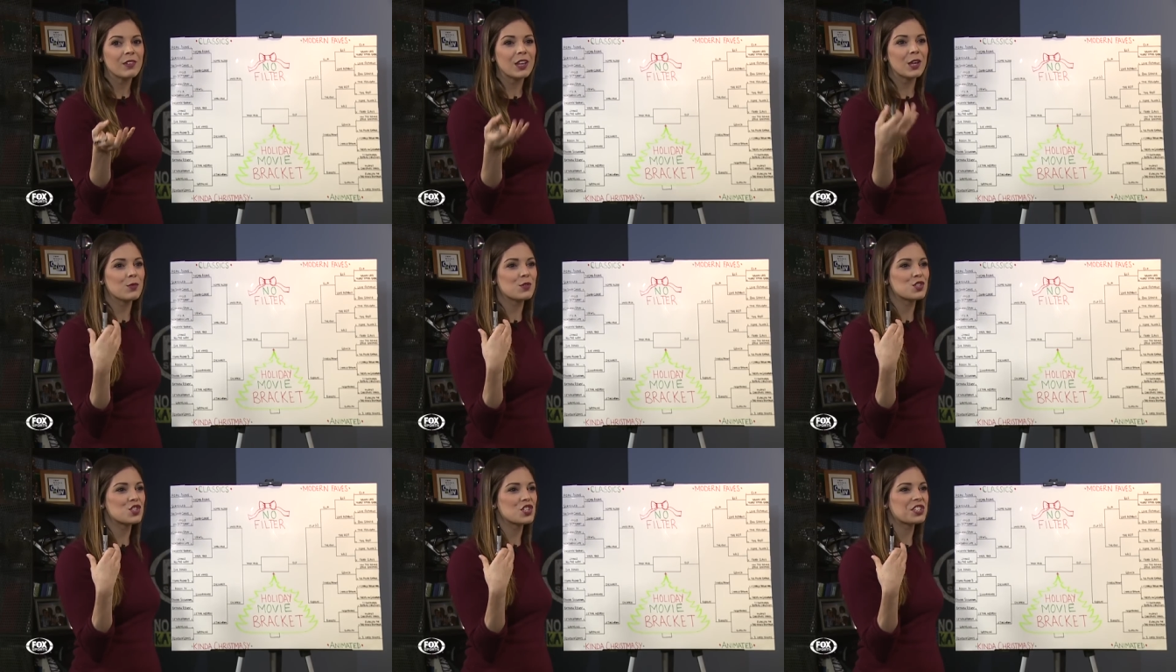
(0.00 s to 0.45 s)

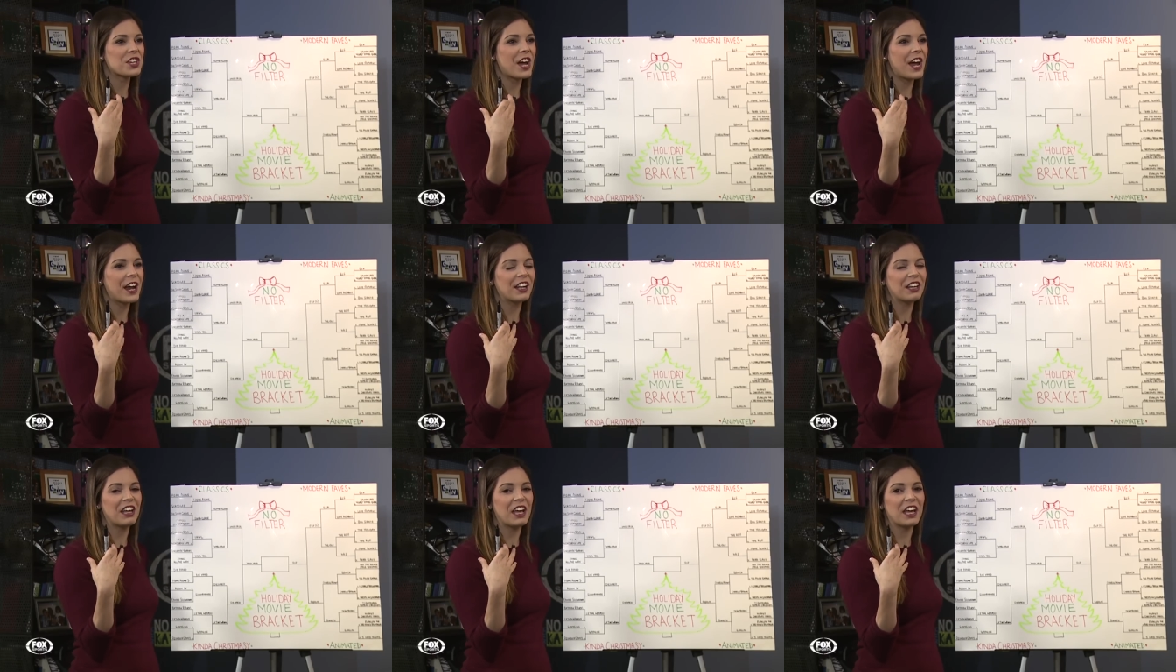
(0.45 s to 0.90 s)
He was just
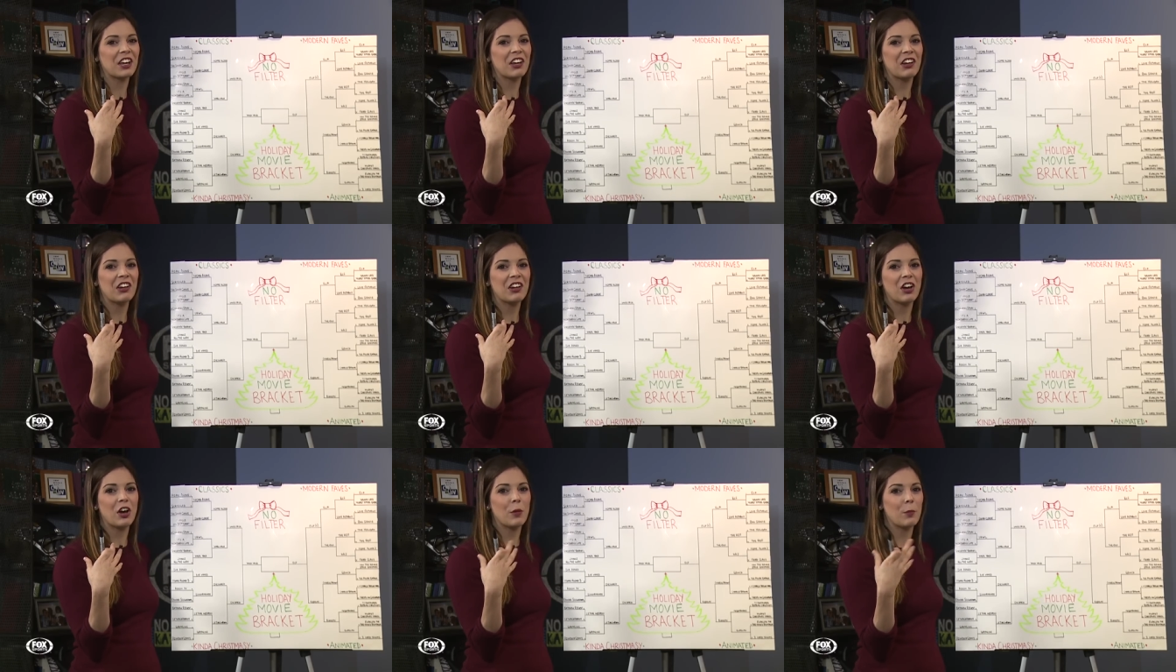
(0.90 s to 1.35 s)
kind of like
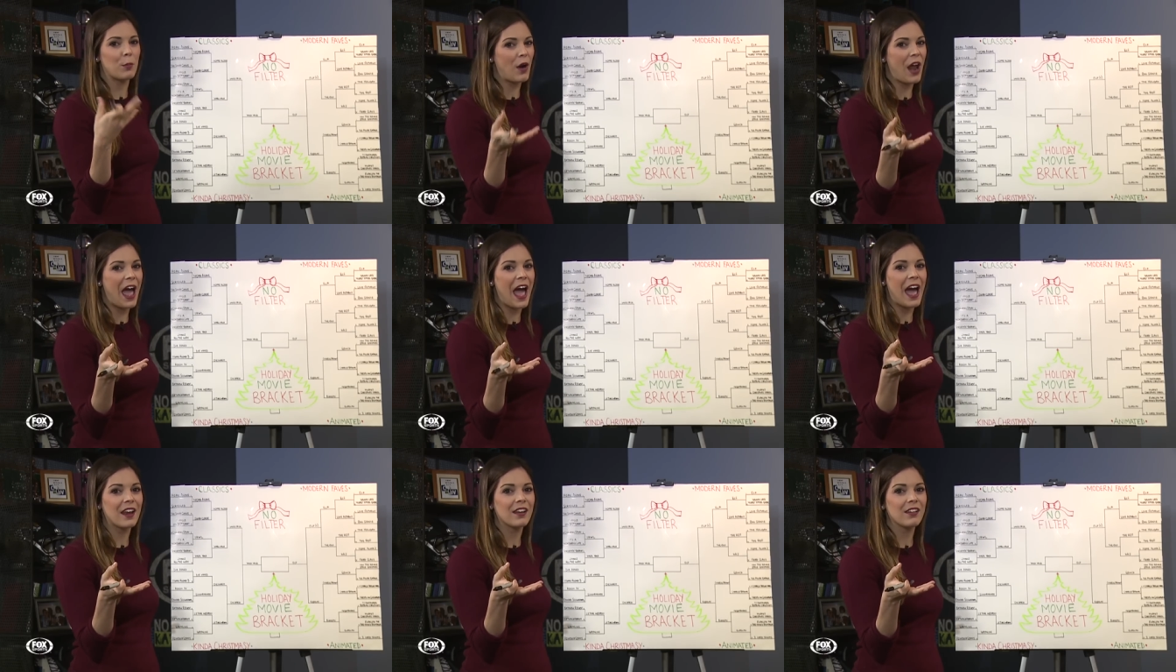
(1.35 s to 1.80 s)
a
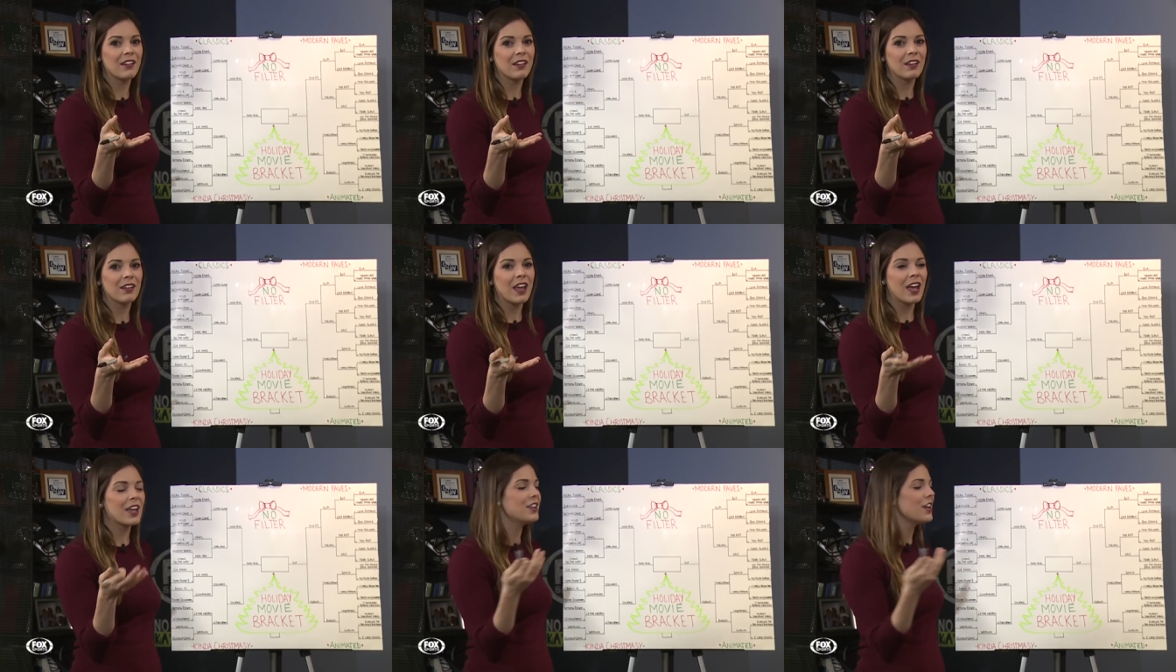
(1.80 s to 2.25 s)
brat.
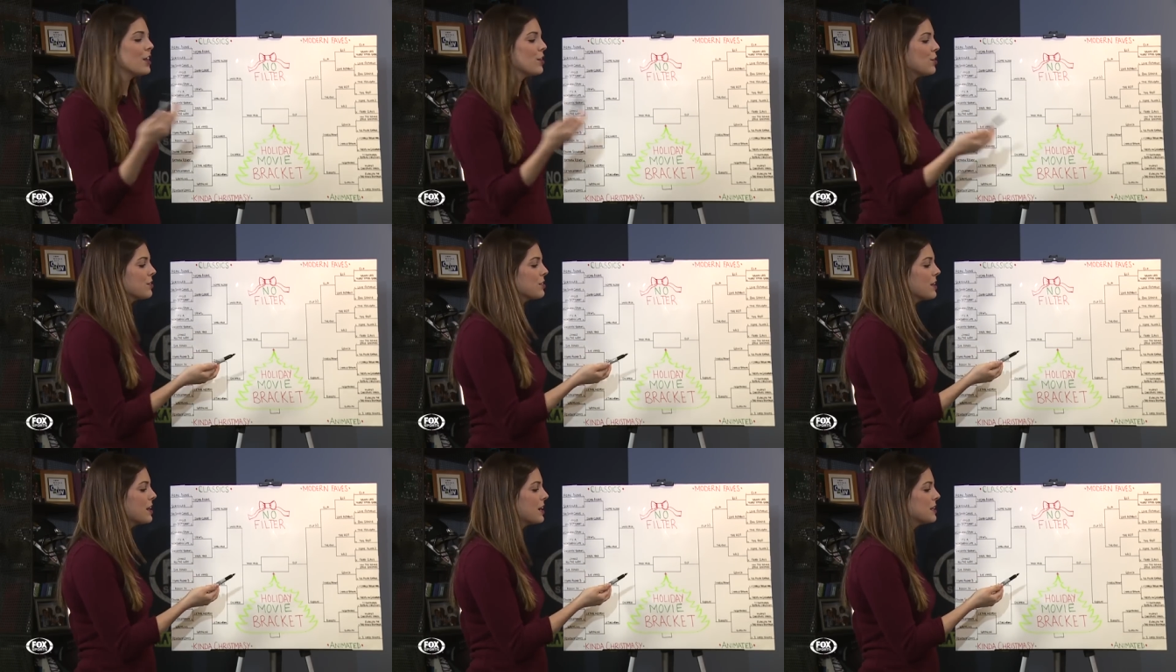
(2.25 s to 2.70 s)
And the
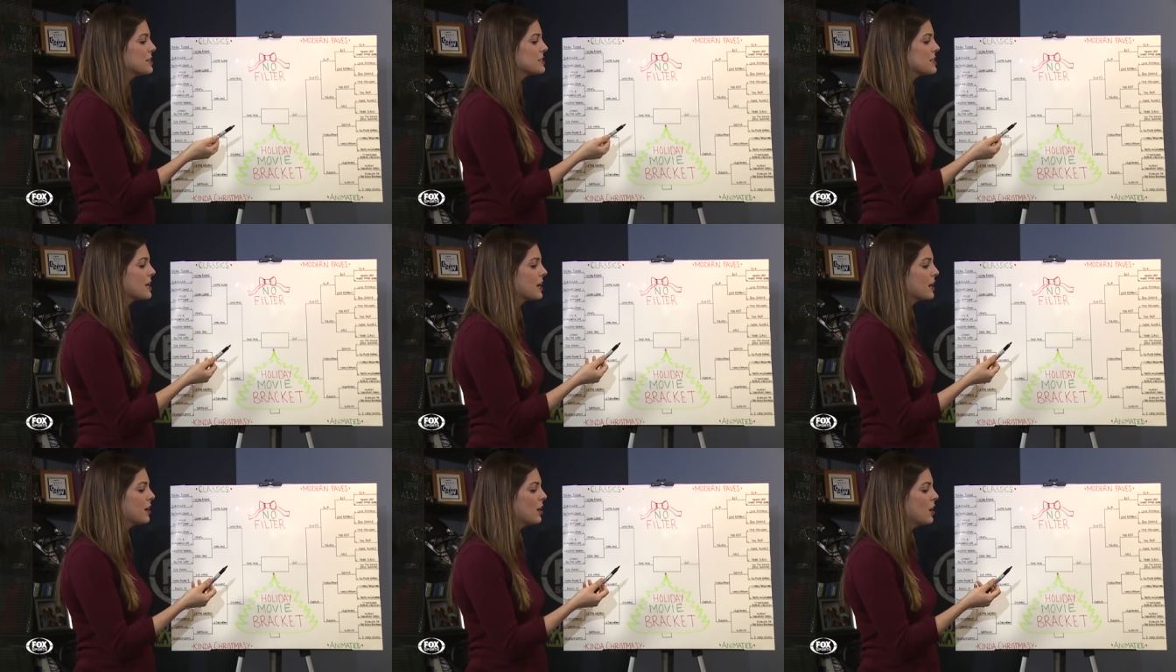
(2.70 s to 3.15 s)
other thing is,
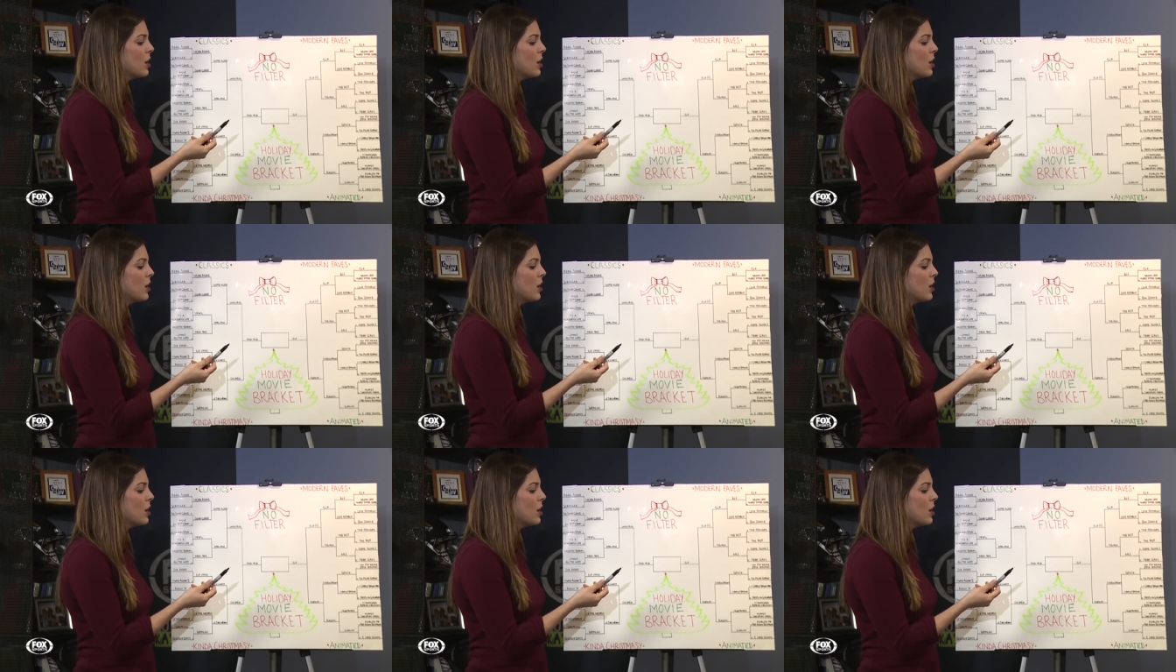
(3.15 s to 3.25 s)
like,